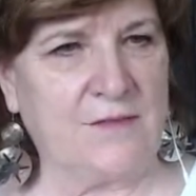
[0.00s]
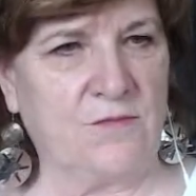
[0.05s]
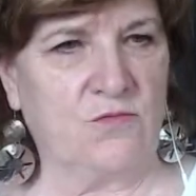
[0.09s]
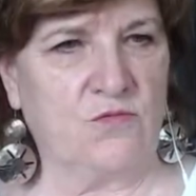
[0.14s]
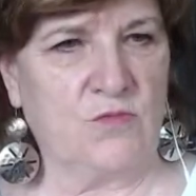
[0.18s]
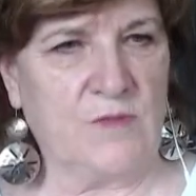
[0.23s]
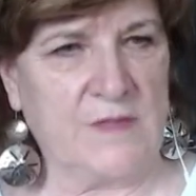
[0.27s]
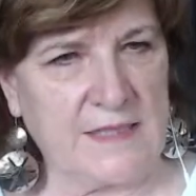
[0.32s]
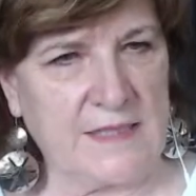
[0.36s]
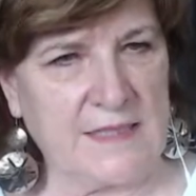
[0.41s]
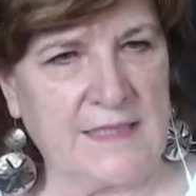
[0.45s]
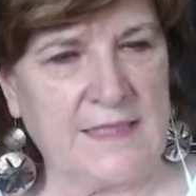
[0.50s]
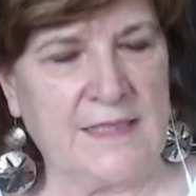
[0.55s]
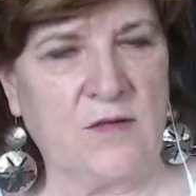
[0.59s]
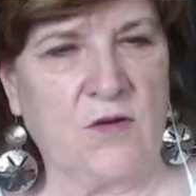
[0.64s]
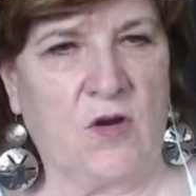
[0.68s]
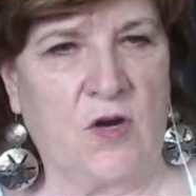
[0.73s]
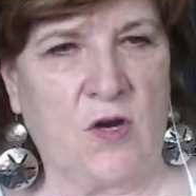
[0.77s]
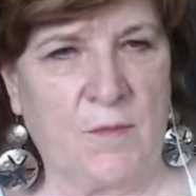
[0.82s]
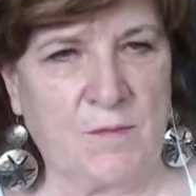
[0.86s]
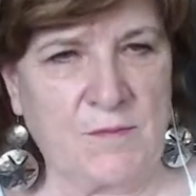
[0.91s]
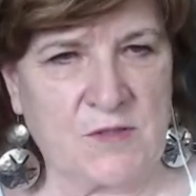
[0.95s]
really
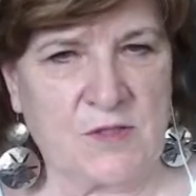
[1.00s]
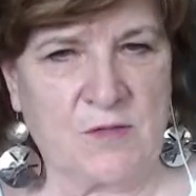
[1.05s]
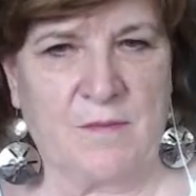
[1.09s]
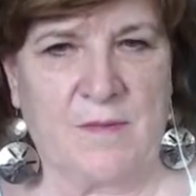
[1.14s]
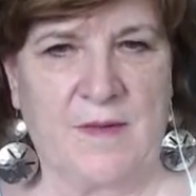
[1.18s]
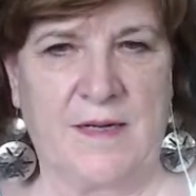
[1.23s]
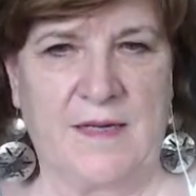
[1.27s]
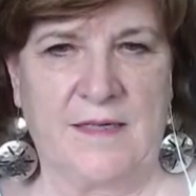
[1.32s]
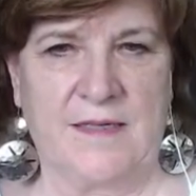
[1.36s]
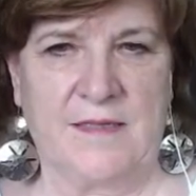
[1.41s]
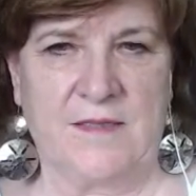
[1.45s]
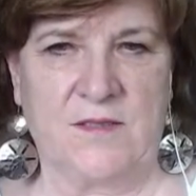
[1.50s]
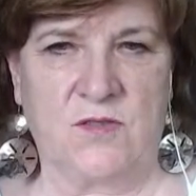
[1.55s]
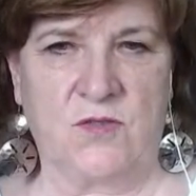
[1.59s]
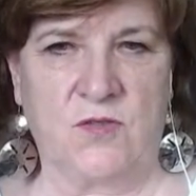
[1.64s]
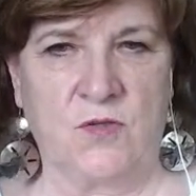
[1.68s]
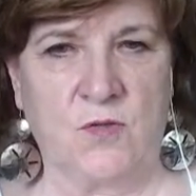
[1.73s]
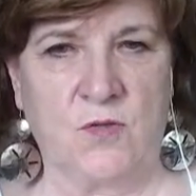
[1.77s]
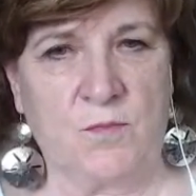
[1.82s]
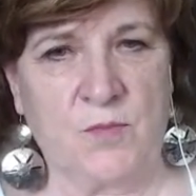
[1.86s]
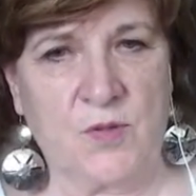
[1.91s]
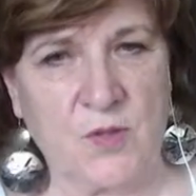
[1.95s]
optimize
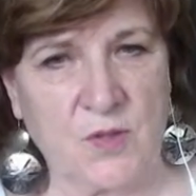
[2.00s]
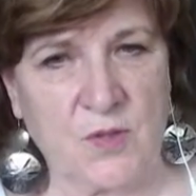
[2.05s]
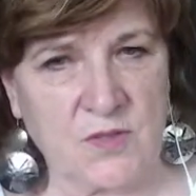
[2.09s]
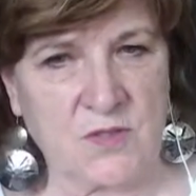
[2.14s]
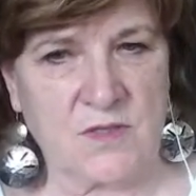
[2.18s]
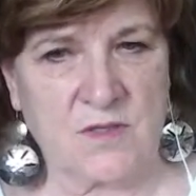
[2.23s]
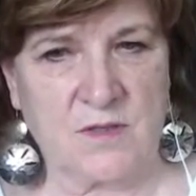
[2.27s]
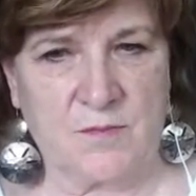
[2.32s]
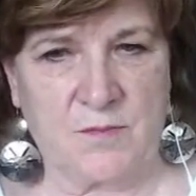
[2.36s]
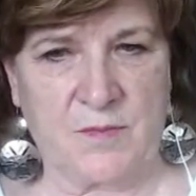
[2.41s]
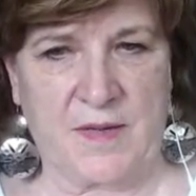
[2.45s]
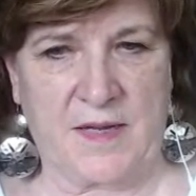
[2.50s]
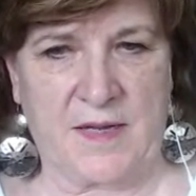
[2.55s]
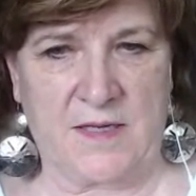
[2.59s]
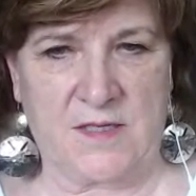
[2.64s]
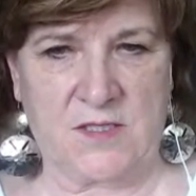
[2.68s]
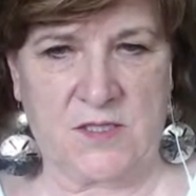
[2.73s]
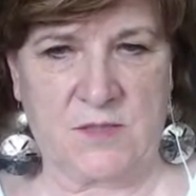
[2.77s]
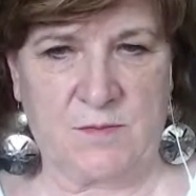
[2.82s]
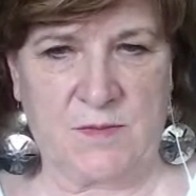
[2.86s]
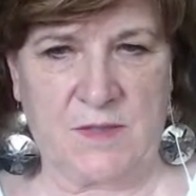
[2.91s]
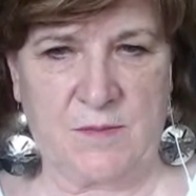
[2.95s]
your personal
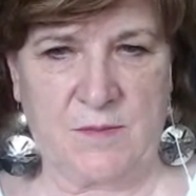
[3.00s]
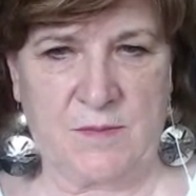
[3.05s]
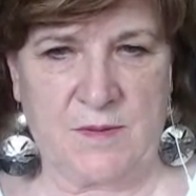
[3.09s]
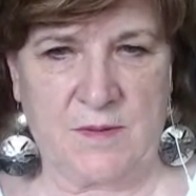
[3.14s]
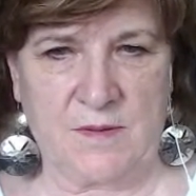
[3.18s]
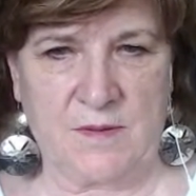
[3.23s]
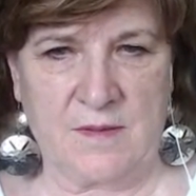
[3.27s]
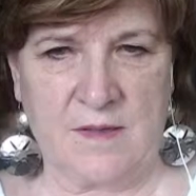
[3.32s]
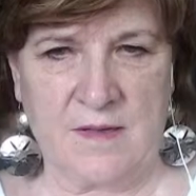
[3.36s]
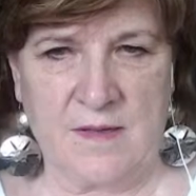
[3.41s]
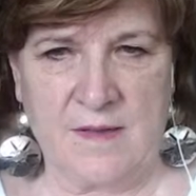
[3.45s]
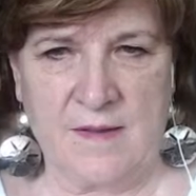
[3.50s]
page, people.